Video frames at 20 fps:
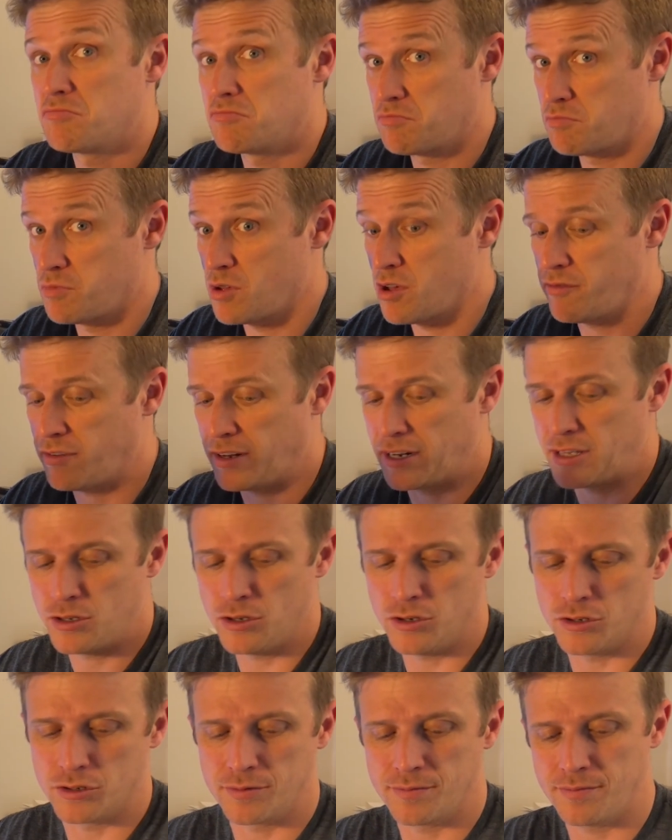perfectly
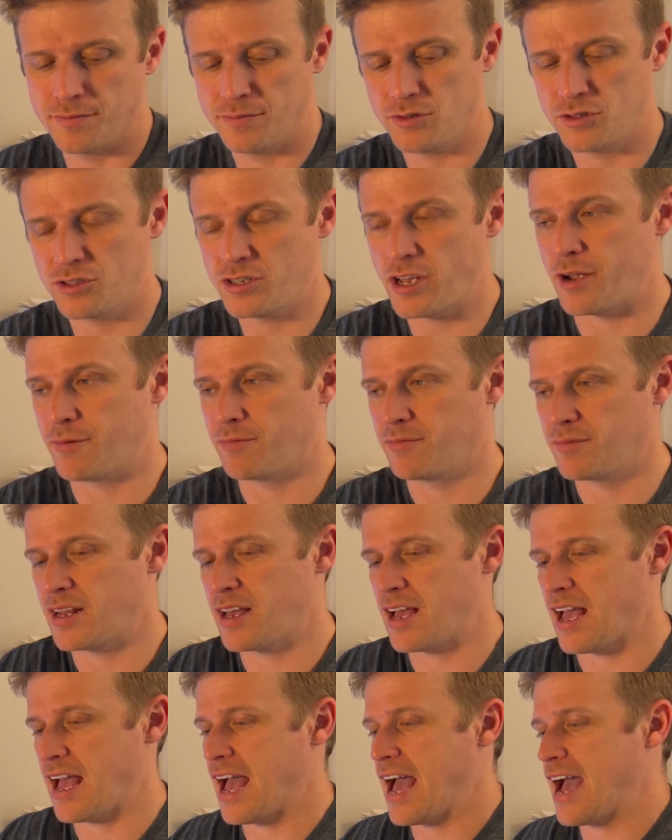good. So
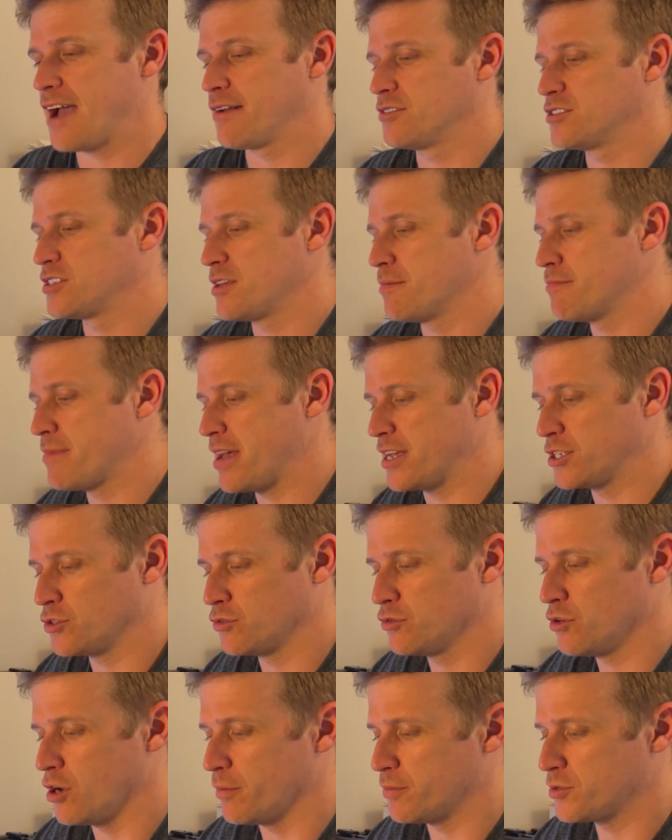how does it
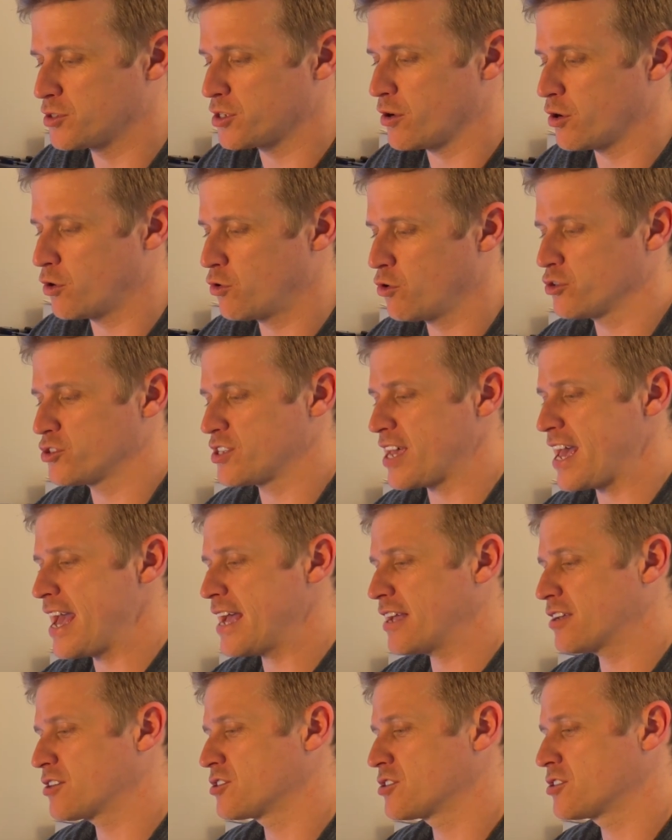measure up? So across
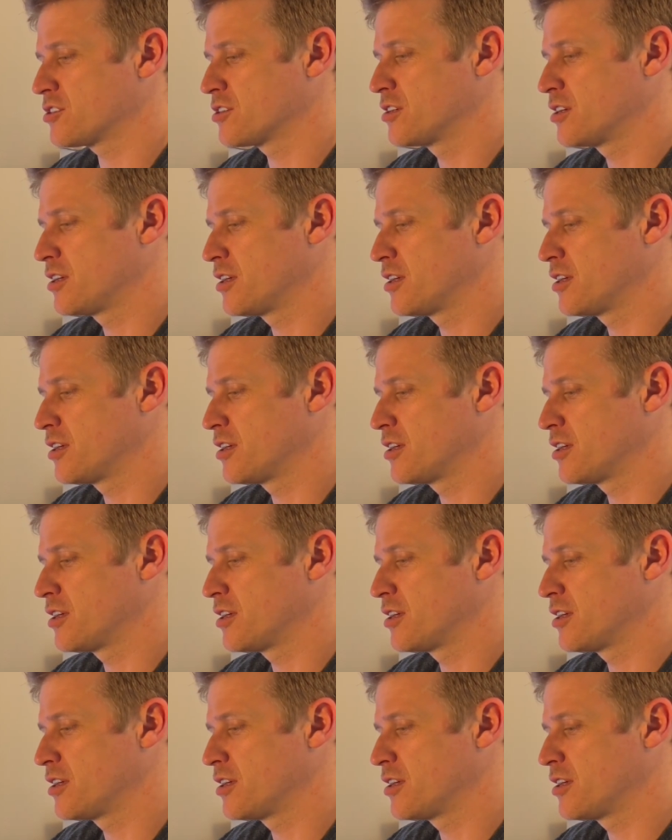X,